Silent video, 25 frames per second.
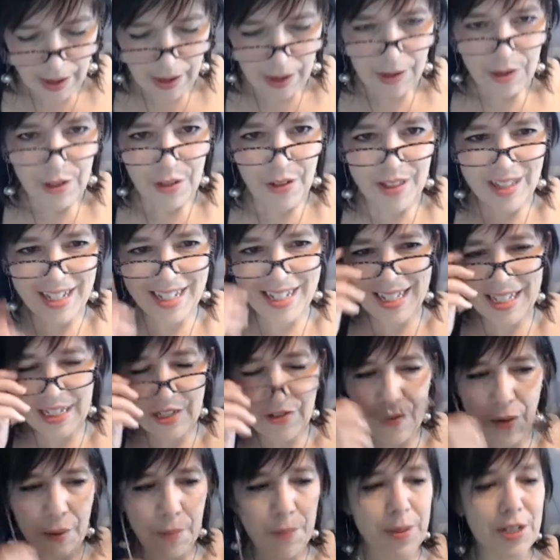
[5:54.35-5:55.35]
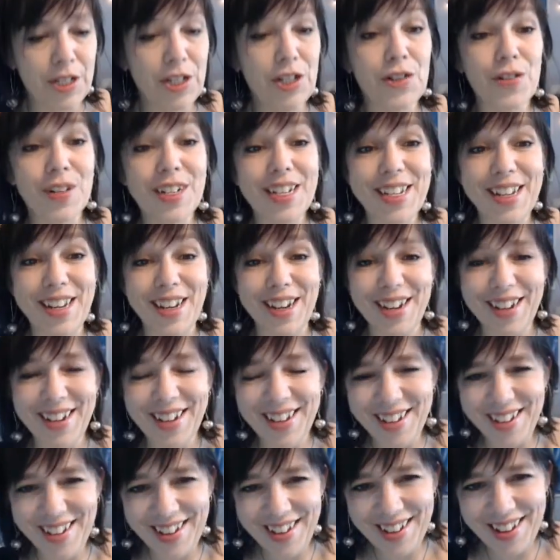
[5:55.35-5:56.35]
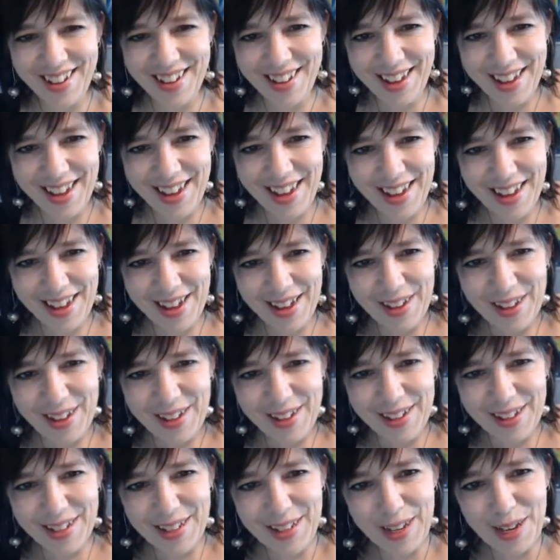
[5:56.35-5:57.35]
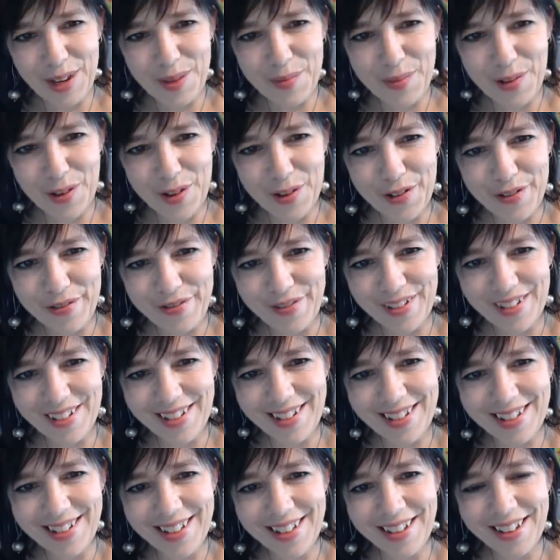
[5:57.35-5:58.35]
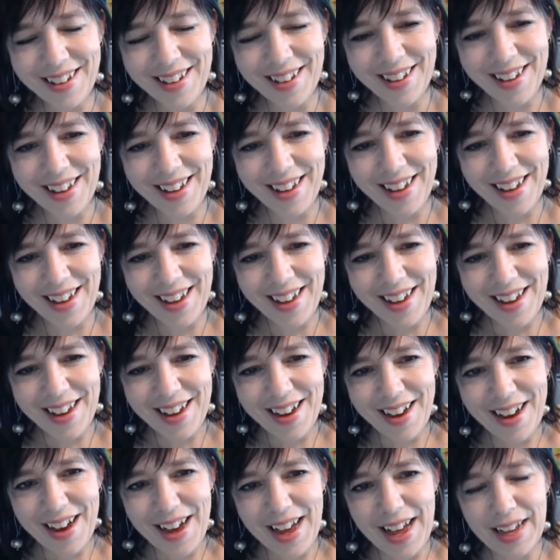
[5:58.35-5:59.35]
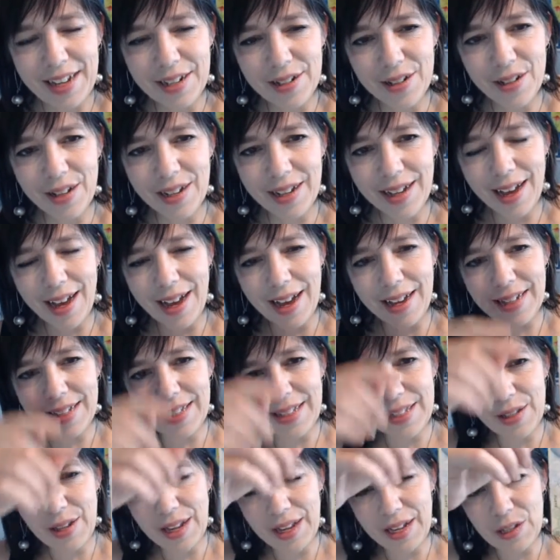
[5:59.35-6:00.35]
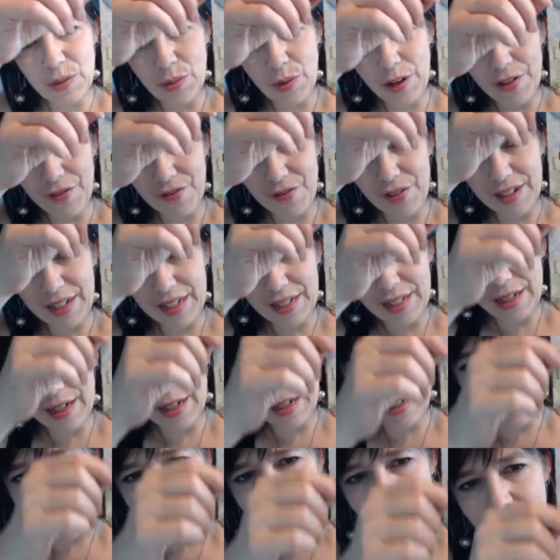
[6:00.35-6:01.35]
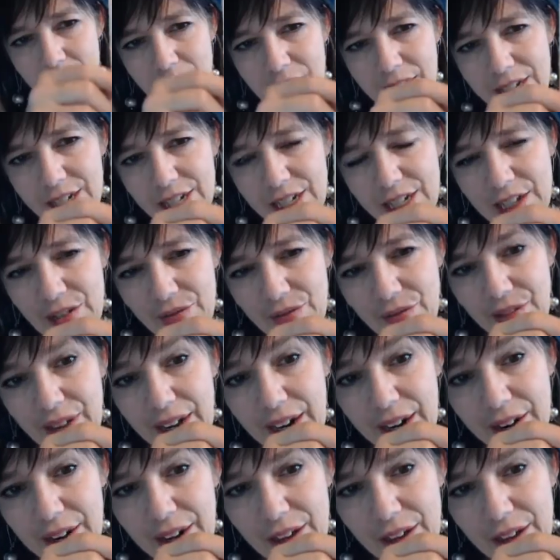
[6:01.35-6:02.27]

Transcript: So this is from Patricia. Isn't it beautiful? And look, it's it's wonderful. It's collage. It's very